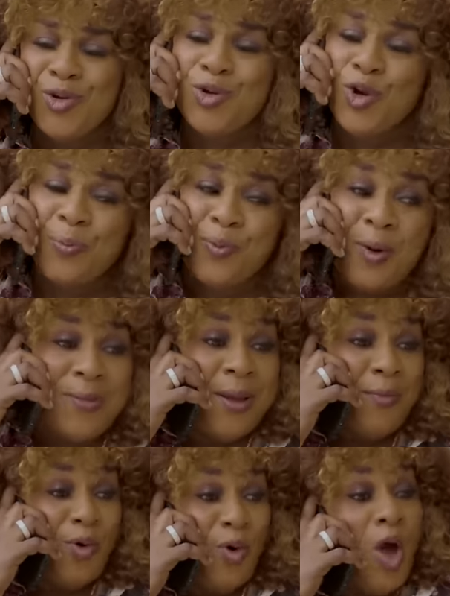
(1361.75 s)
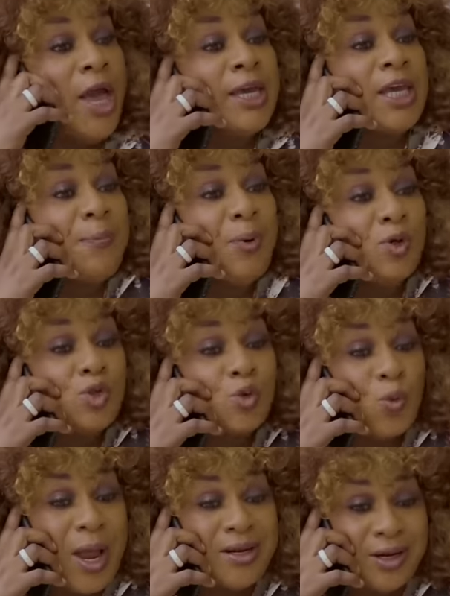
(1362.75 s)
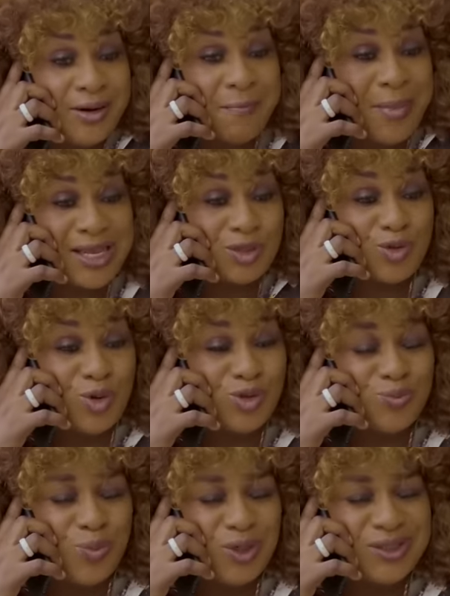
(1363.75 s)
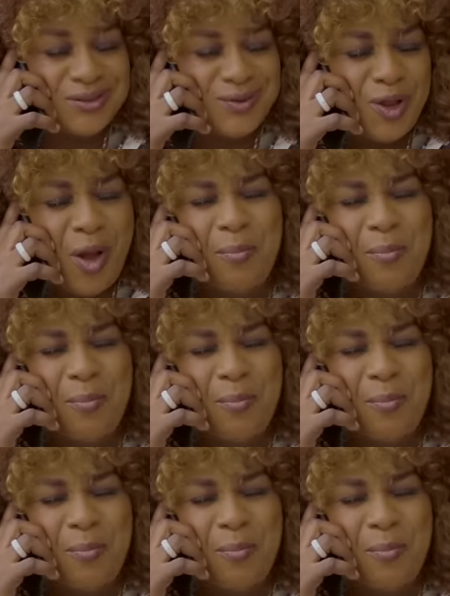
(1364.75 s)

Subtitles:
No problem, keep on squandering my son's money.